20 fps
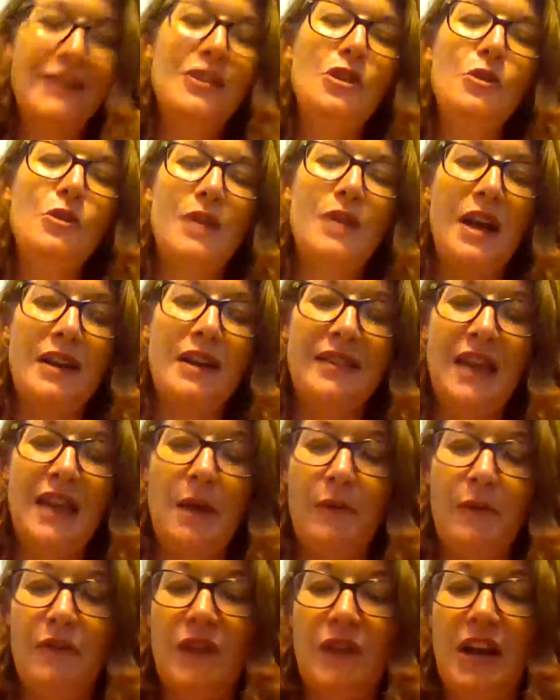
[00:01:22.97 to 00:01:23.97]
You got that
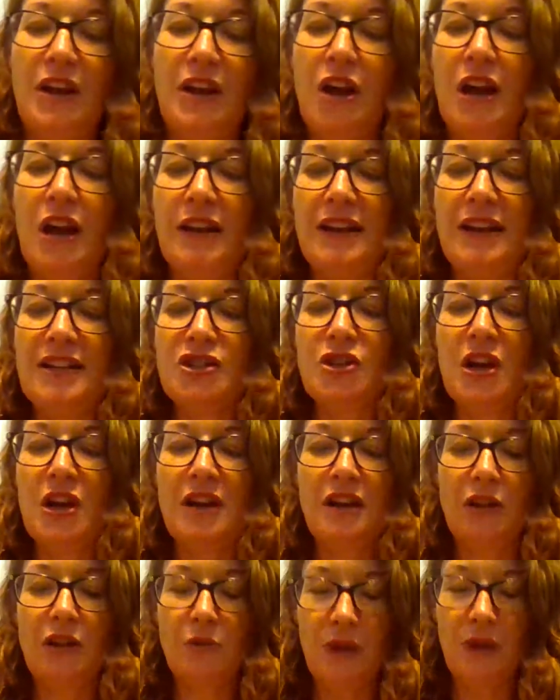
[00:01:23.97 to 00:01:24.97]
one right. All right, let's try
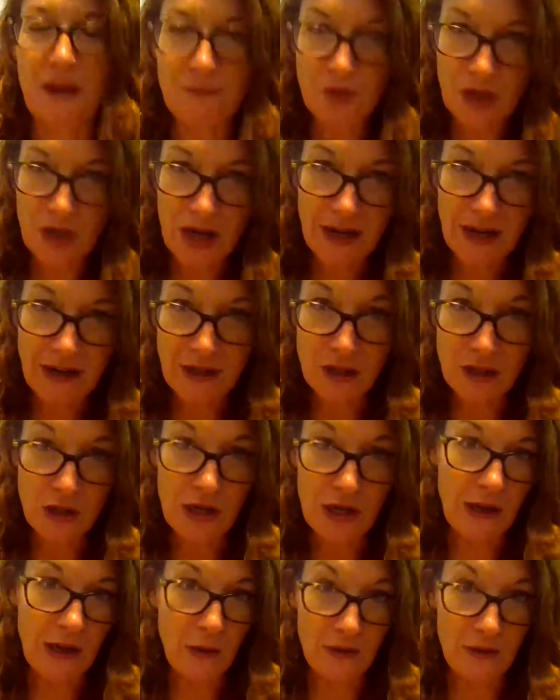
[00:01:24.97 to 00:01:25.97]
another one. I'm trying to trick you.